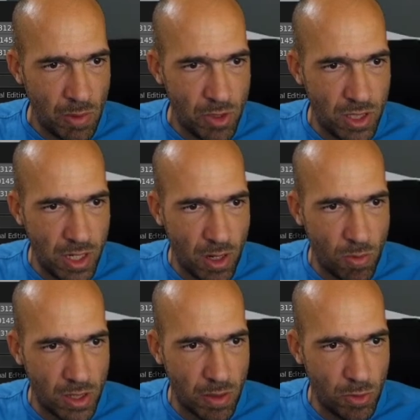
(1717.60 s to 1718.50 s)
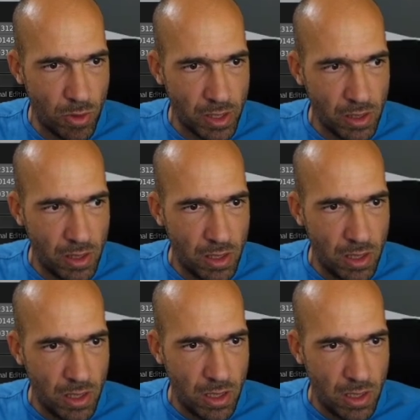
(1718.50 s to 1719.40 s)
I'm just saying what I'm doing,
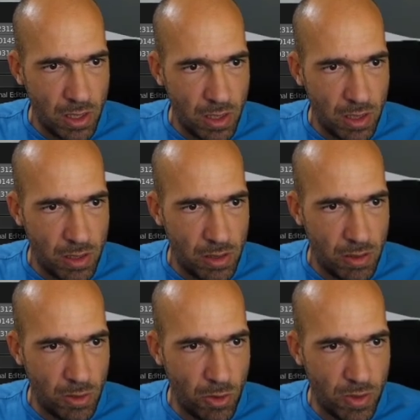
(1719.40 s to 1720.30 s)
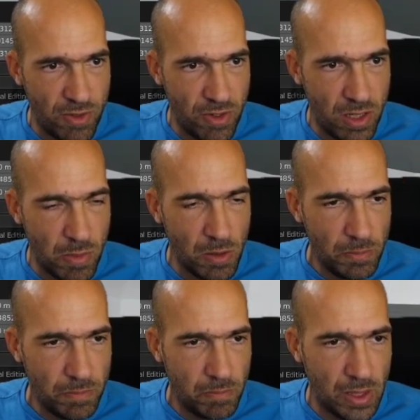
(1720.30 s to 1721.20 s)
although it's
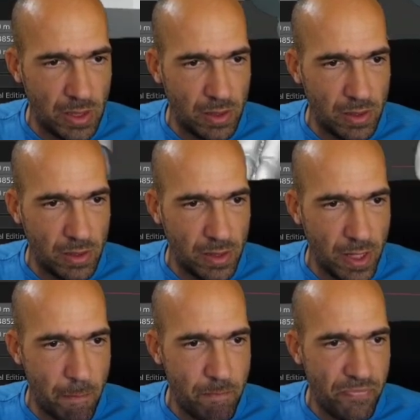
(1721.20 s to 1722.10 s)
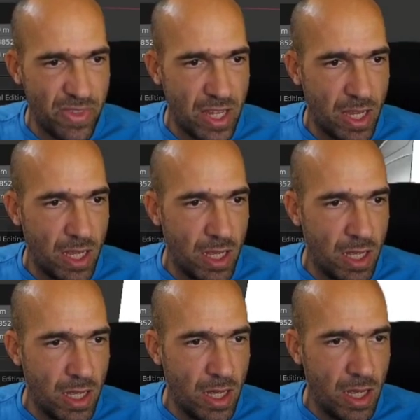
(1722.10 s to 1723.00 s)
visible, but yeah.
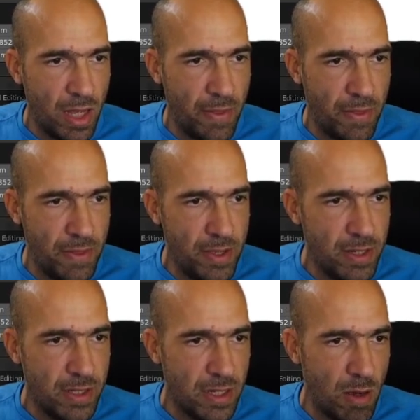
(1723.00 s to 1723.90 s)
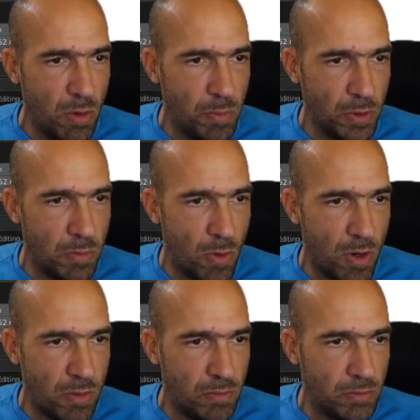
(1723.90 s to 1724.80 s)
And this, I will put
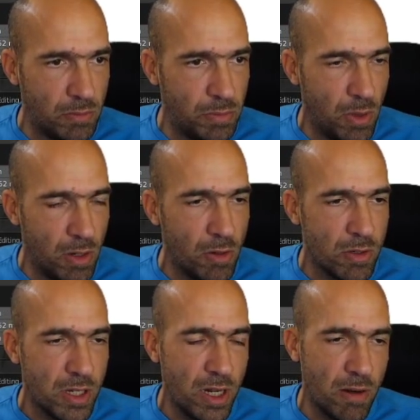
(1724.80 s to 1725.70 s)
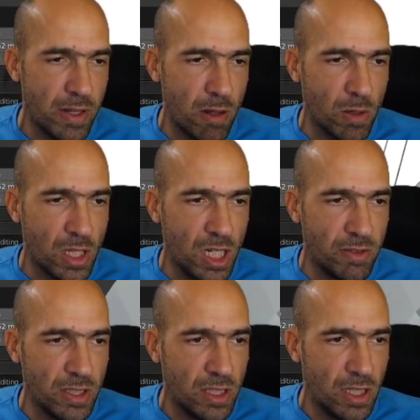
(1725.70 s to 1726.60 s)
more polygons here and I will
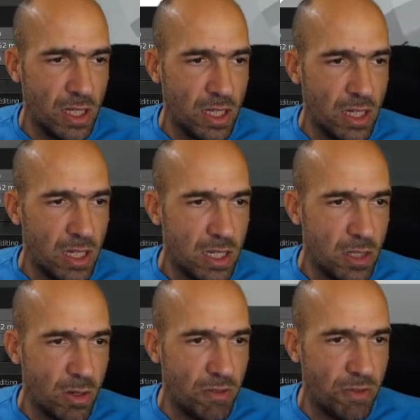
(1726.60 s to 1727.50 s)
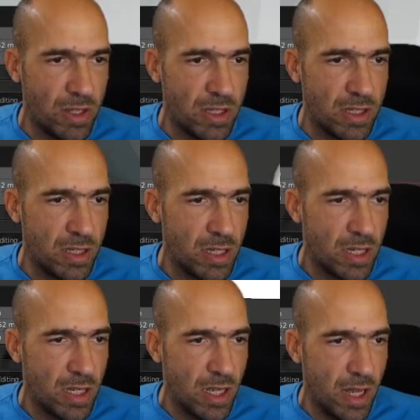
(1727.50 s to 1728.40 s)
curve it so it fits.
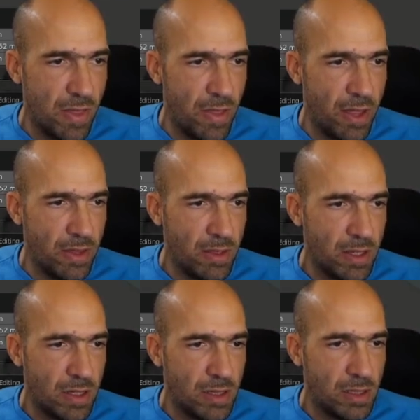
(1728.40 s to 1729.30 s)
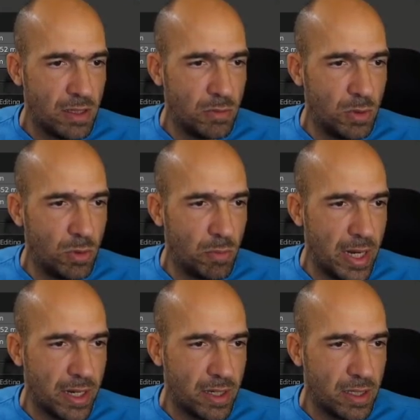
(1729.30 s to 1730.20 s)
And then we will
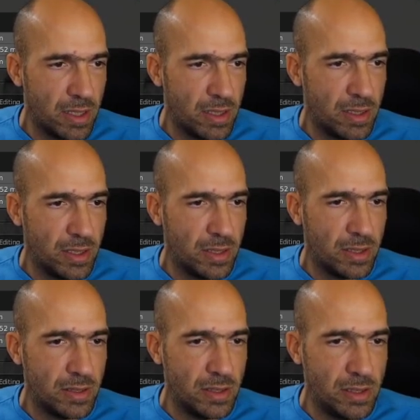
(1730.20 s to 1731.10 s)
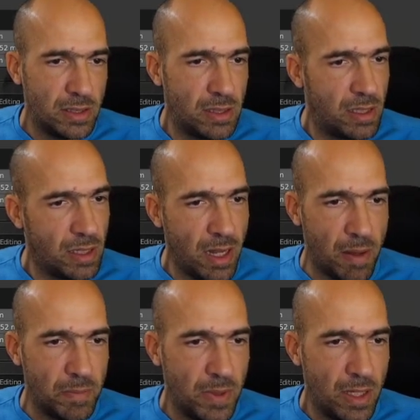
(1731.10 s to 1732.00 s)
make this thing,
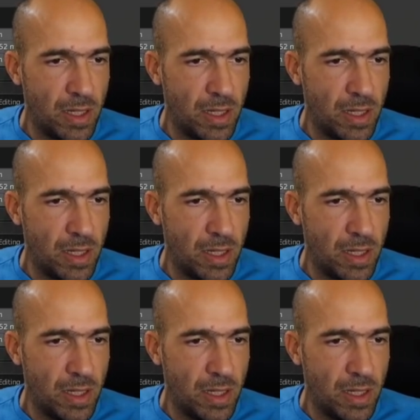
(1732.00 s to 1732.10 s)
yeah.